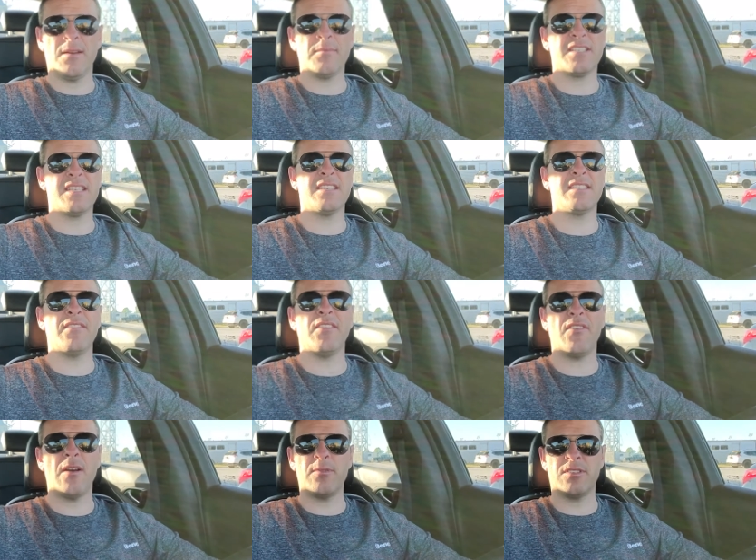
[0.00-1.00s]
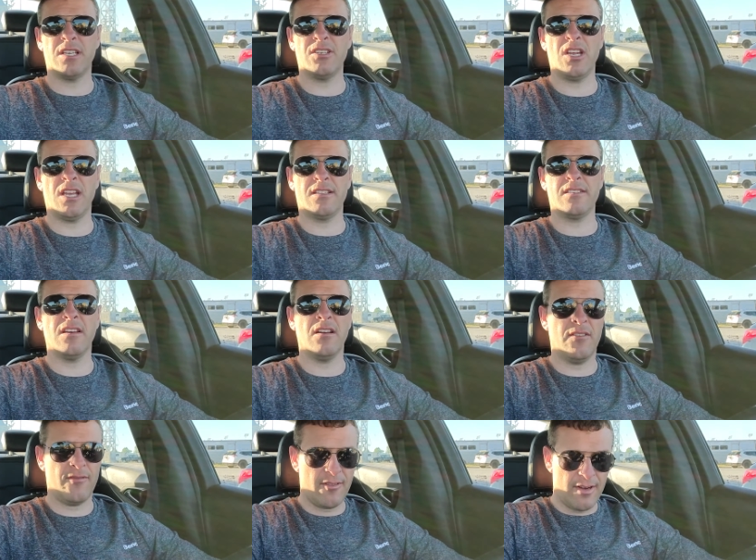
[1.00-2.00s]
I'm going to say 75% chance
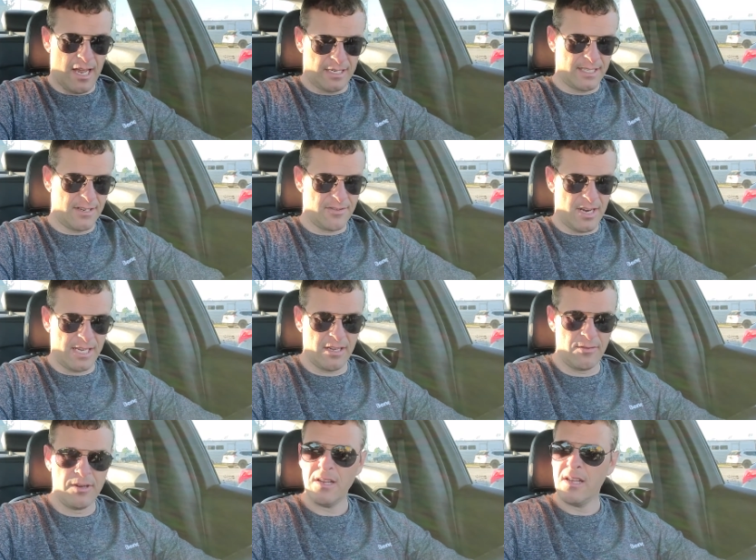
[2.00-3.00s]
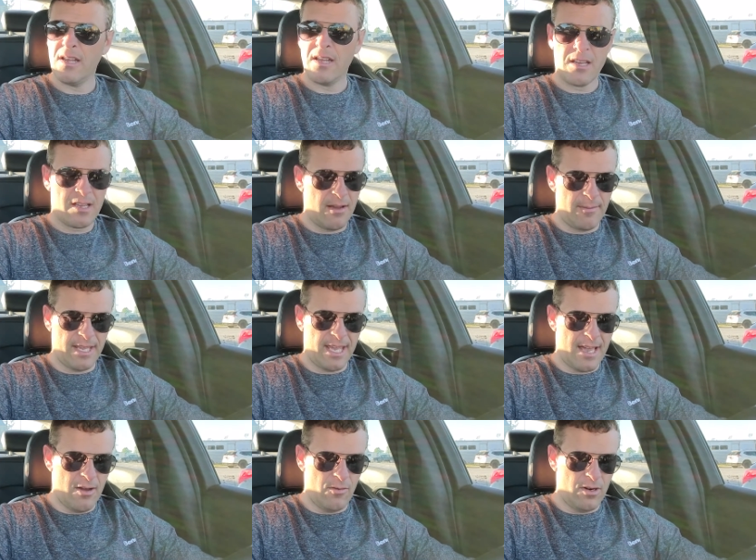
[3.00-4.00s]
of Knockdown Dragout coming
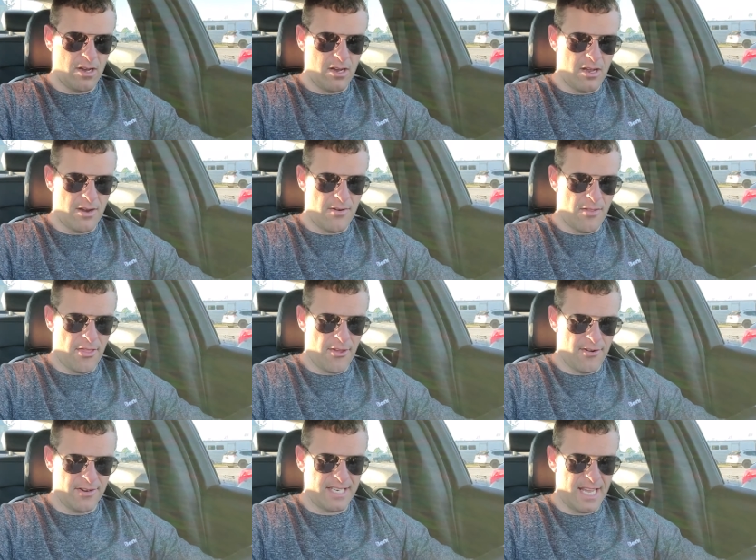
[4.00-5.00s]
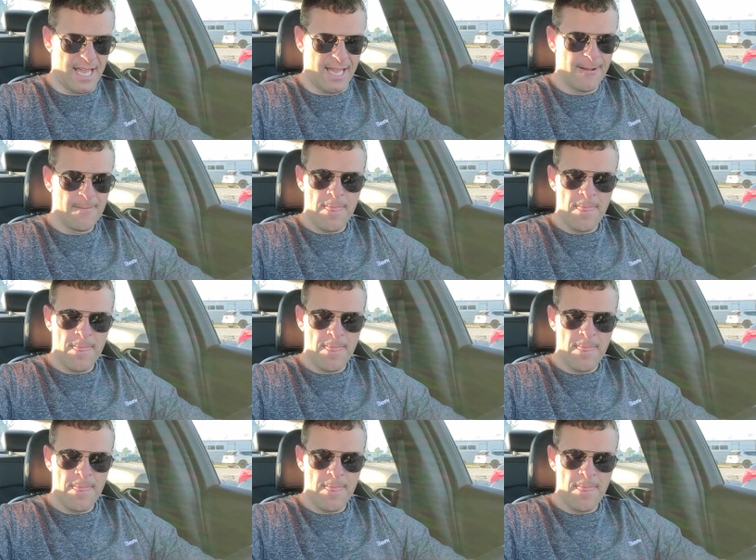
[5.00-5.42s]
out on Thursday.